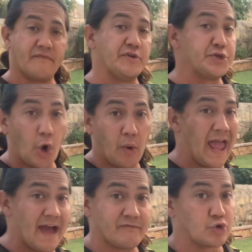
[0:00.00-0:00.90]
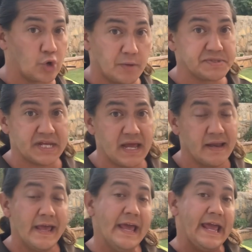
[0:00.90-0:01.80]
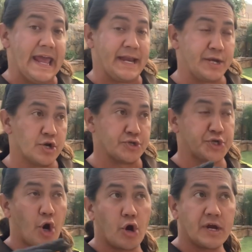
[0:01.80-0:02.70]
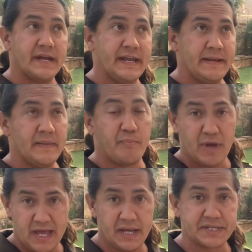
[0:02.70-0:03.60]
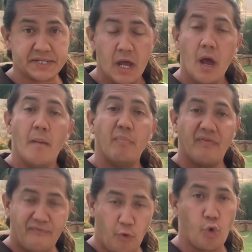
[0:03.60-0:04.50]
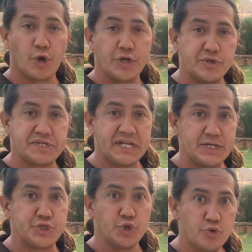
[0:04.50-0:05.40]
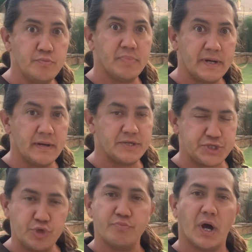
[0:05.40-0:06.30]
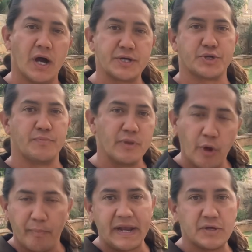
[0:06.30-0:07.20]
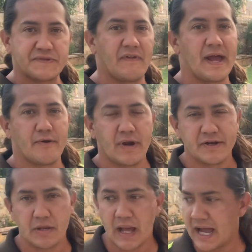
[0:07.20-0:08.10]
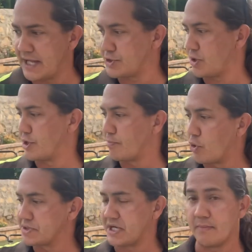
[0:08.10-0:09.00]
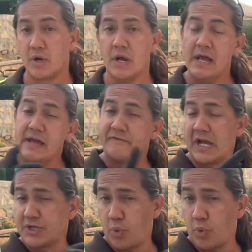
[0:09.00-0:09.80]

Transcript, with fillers: if you don't have grubs yet and you're targeting the pests before you see June, June bugs or little beetles flying around your lights or in your pool skimmer. If you guys